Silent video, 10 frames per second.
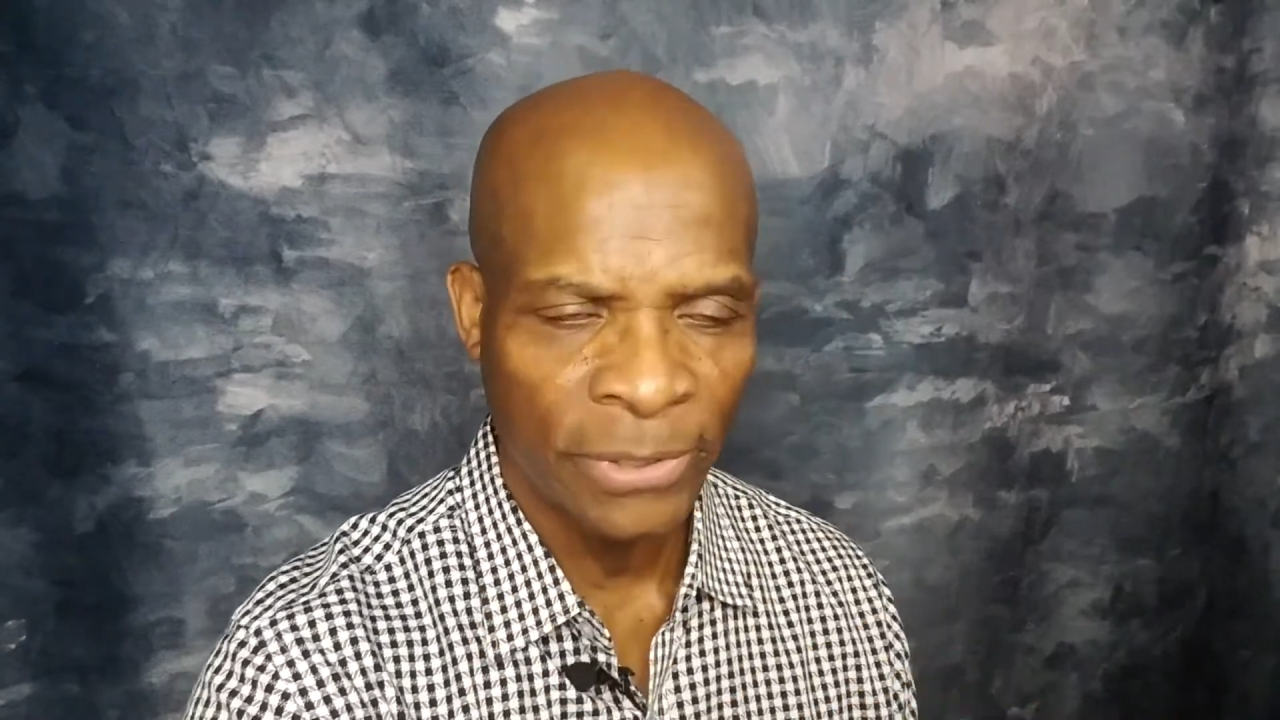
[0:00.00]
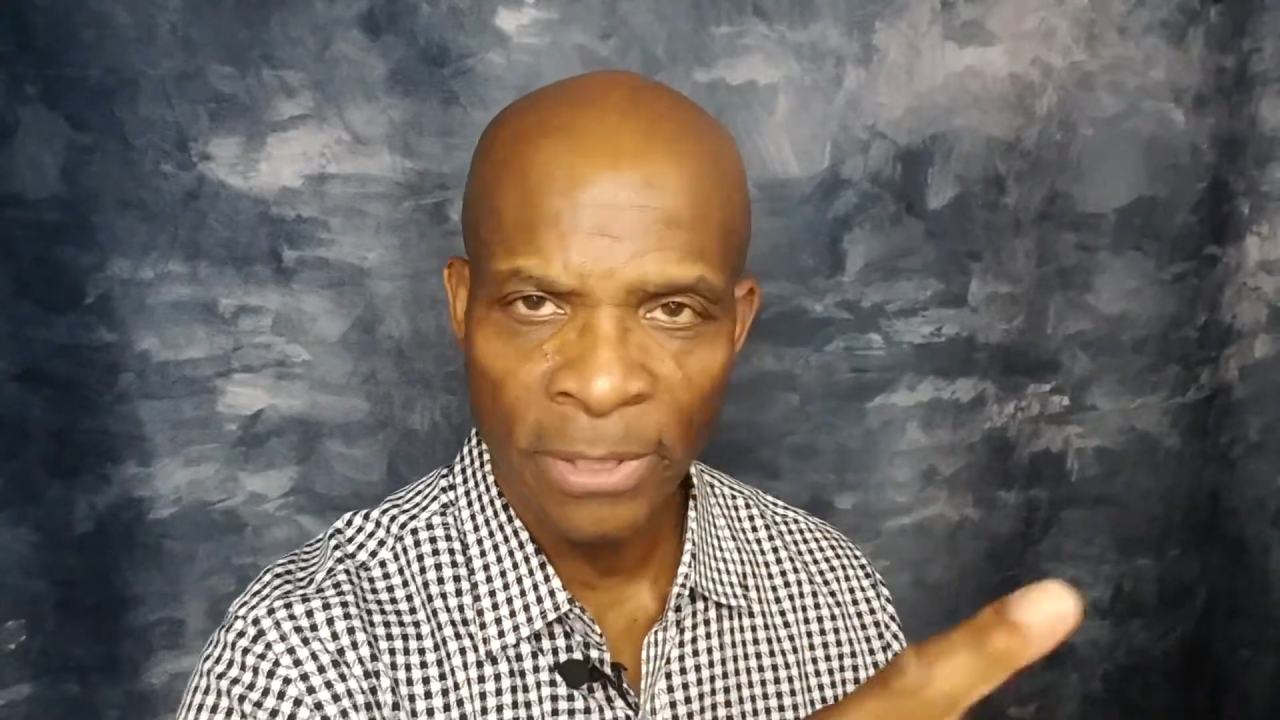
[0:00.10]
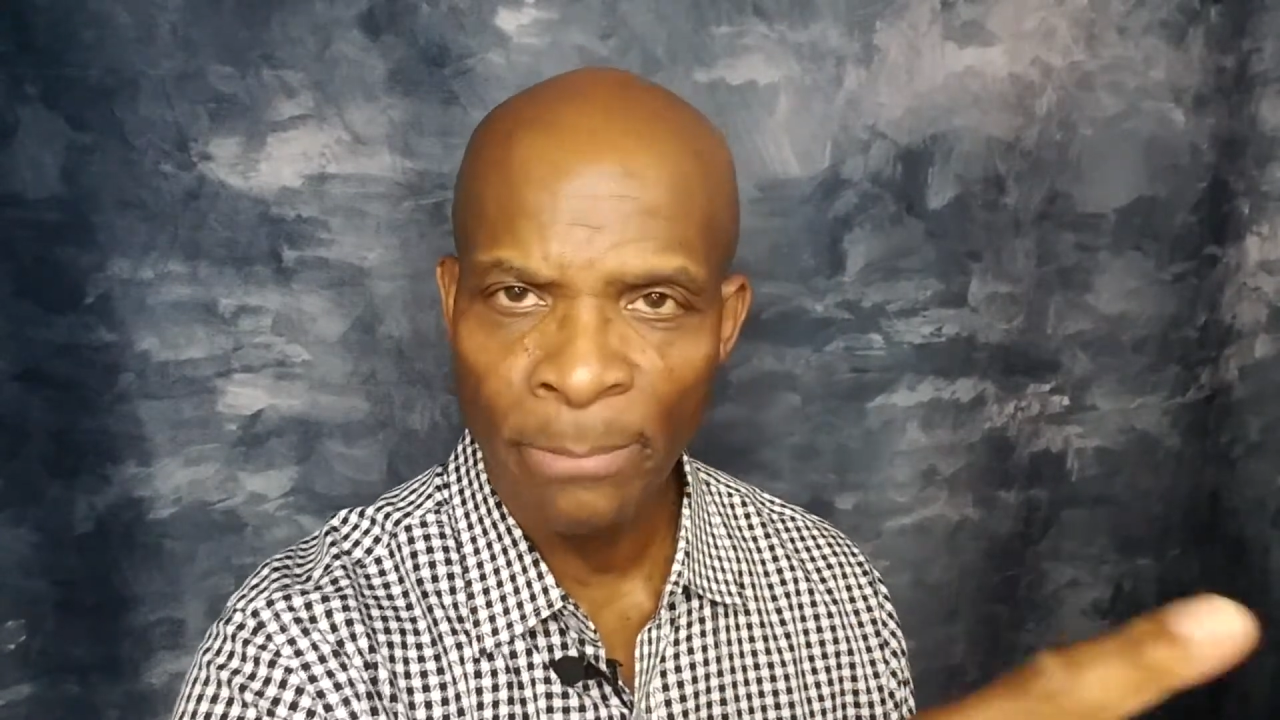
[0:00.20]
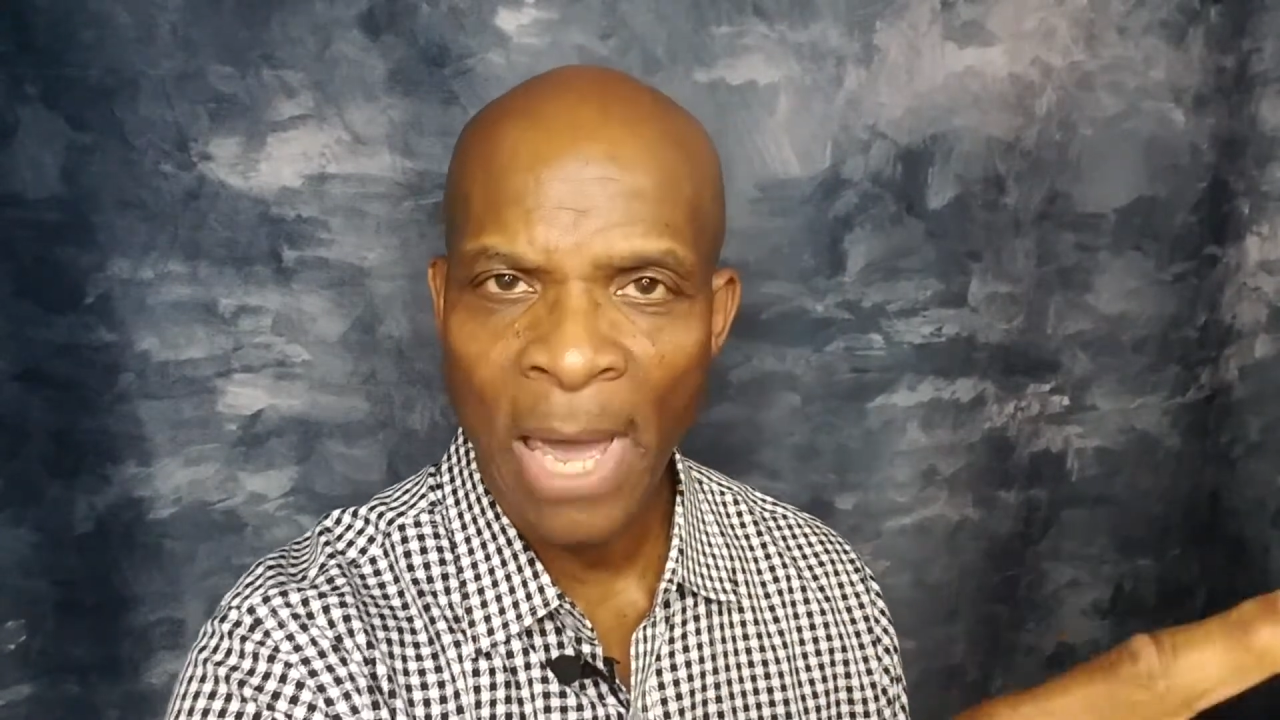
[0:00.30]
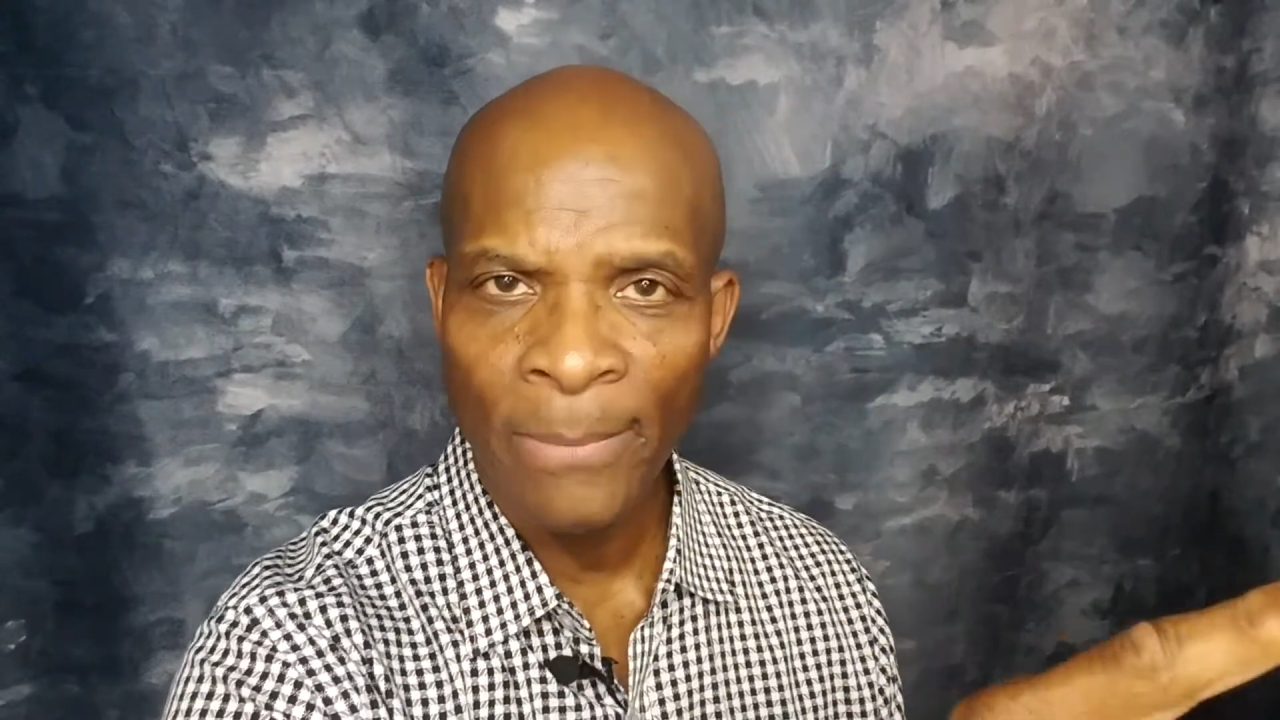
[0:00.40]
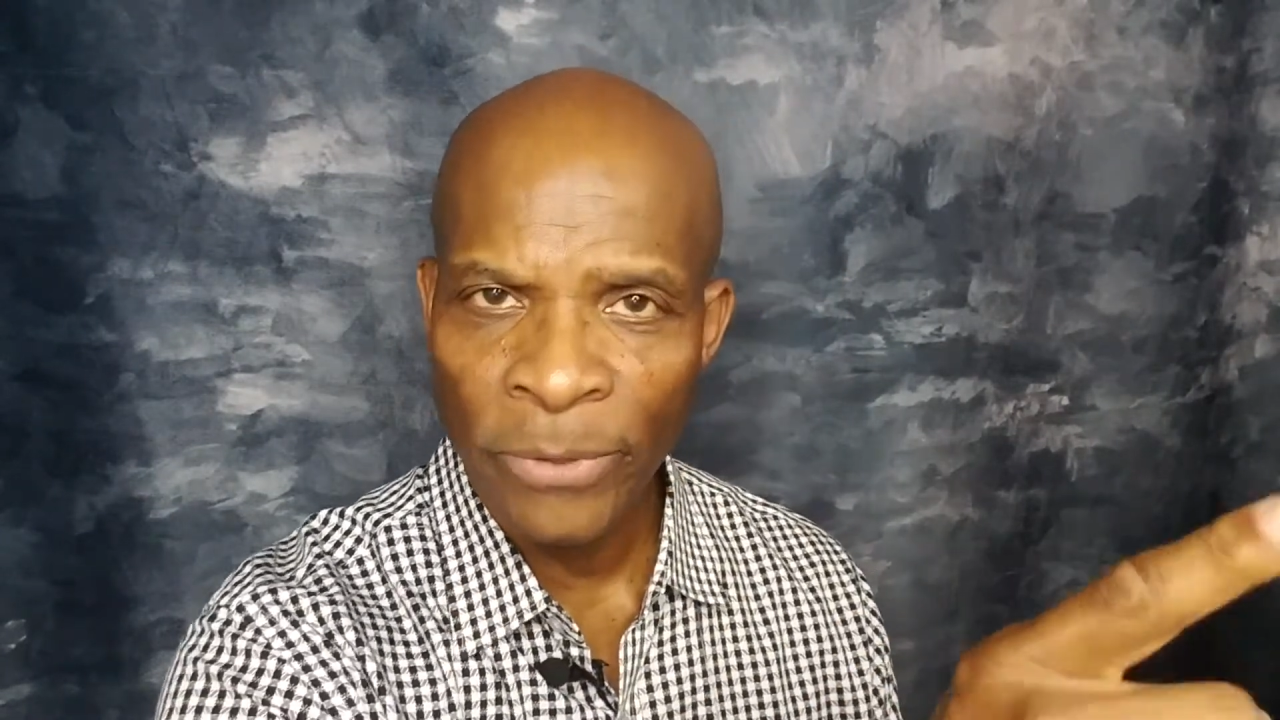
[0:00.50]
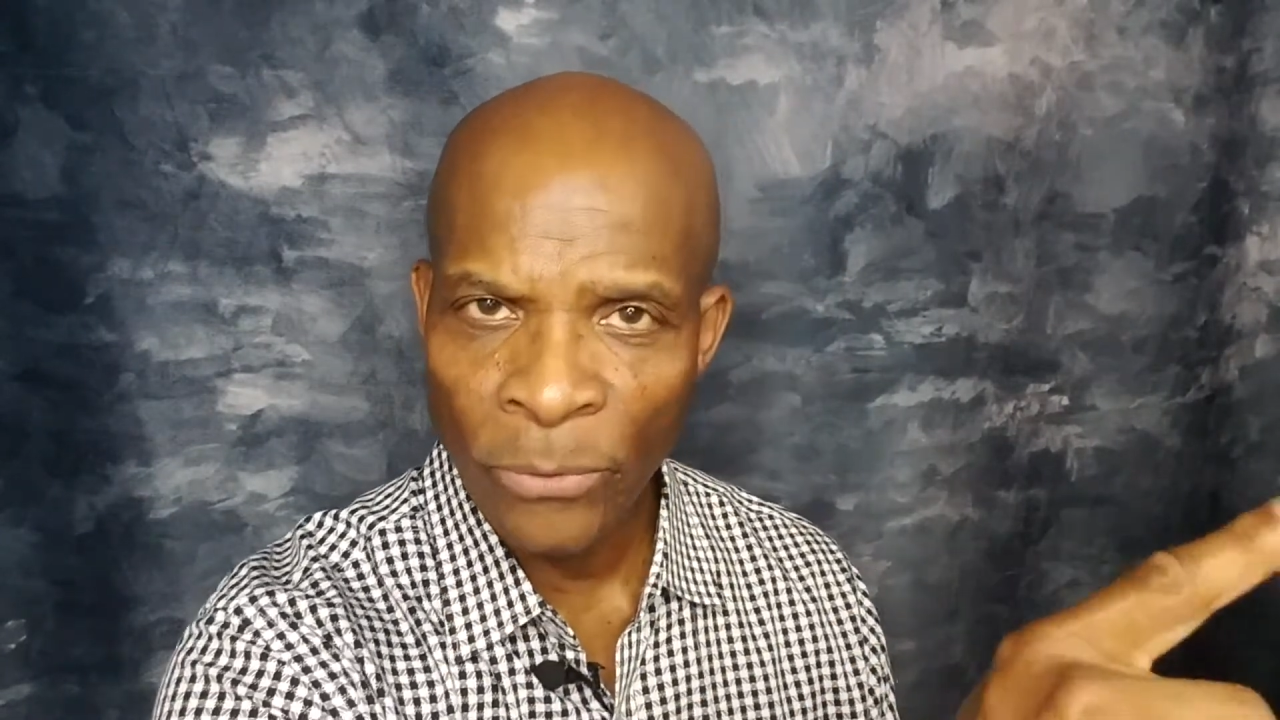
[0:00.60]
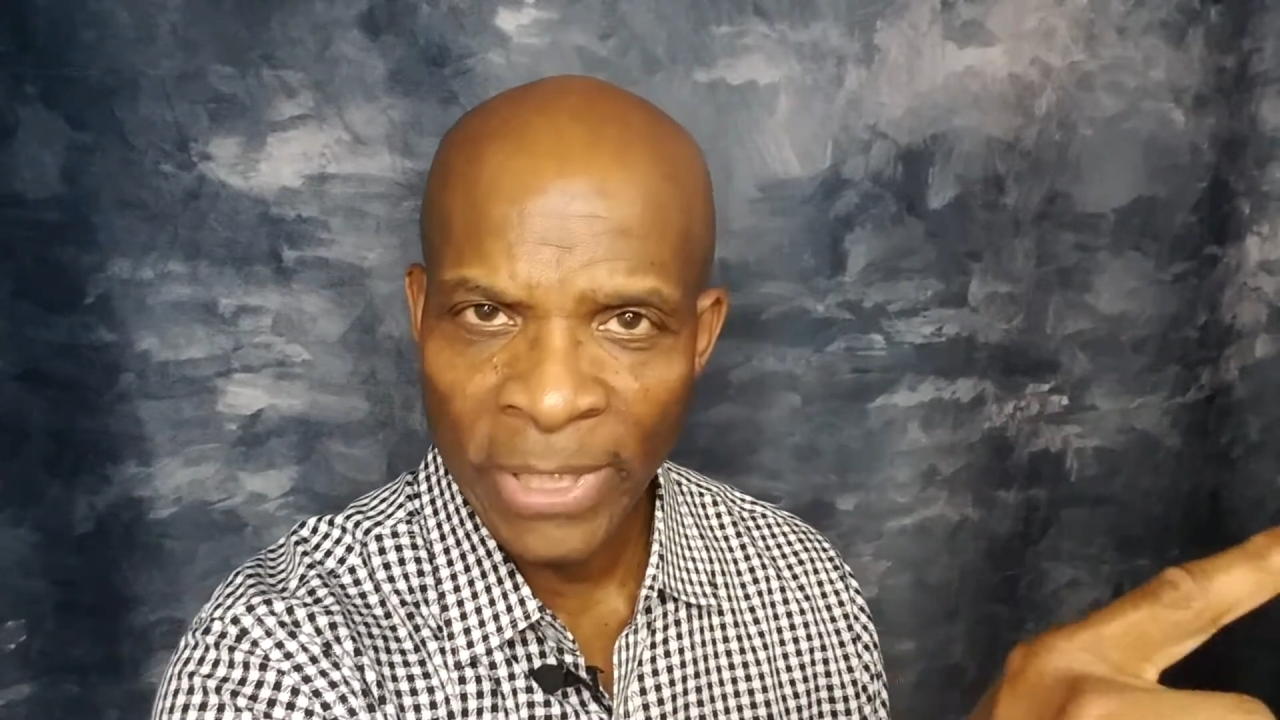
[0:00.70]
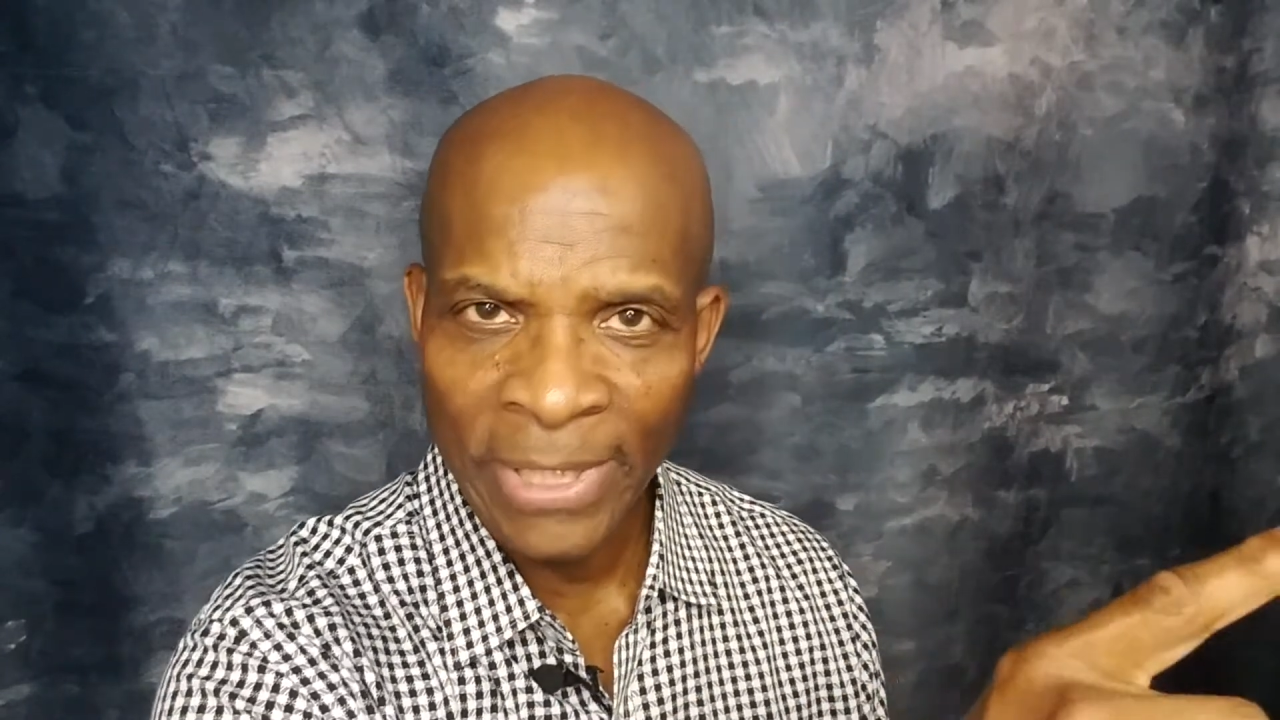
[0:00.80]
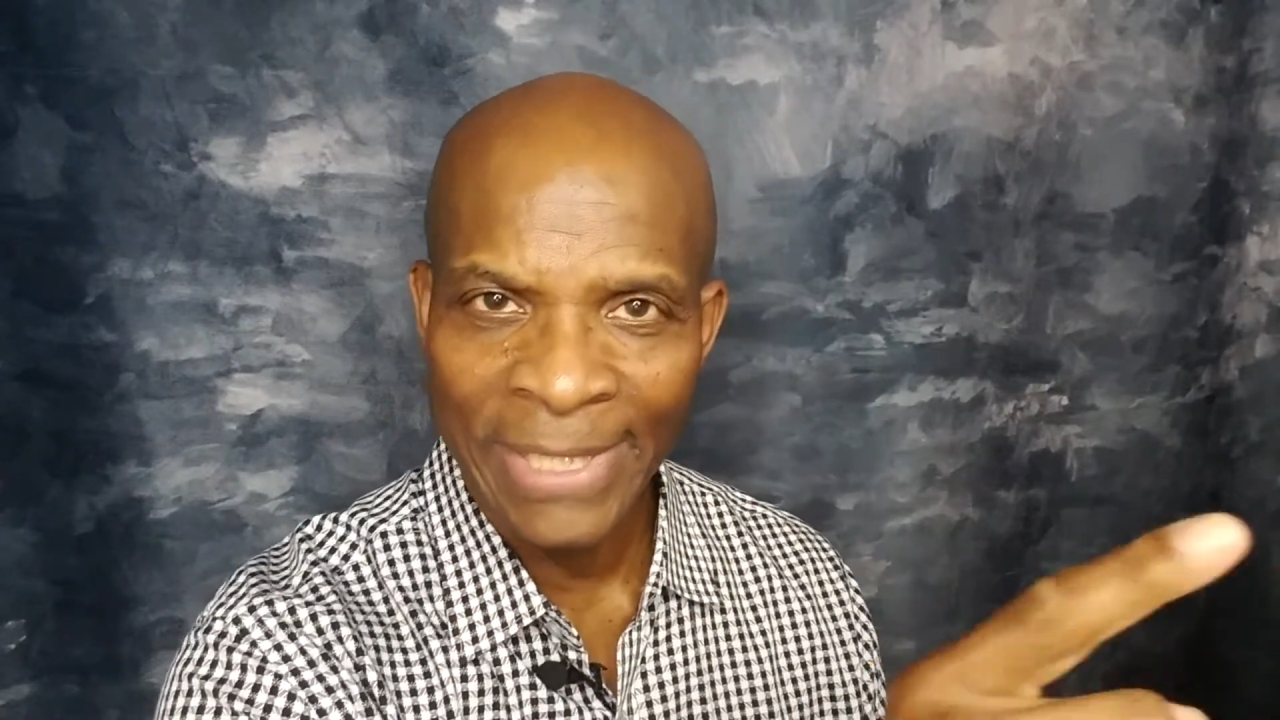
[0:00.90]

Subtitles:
in the Bible, when you read it,